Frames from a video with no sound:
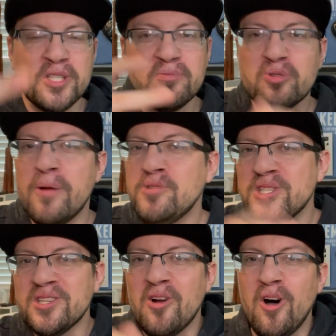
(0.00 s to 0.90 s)

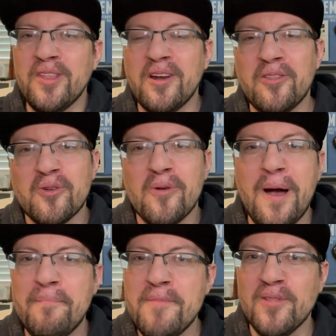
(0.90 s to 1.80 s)
subscriptions, and all that other
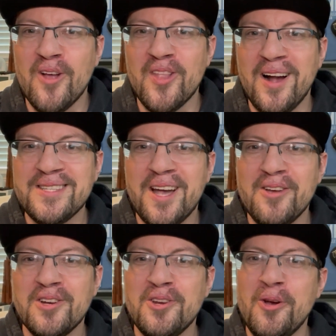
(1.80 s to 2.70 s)
crap people online tell
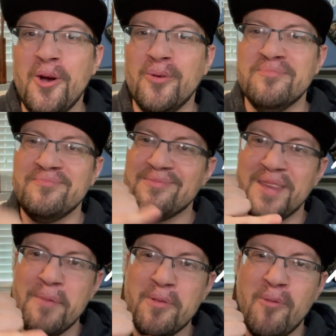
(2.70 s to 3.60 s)
you to do.
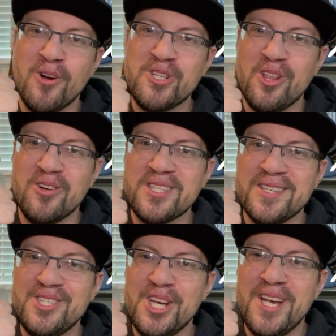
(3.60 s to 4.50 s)
Keep the martial arts
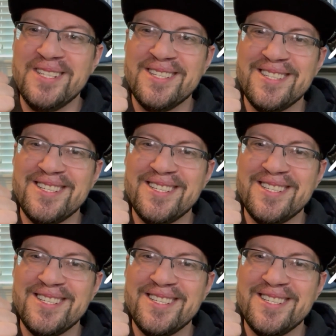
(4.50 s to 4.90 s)
legit.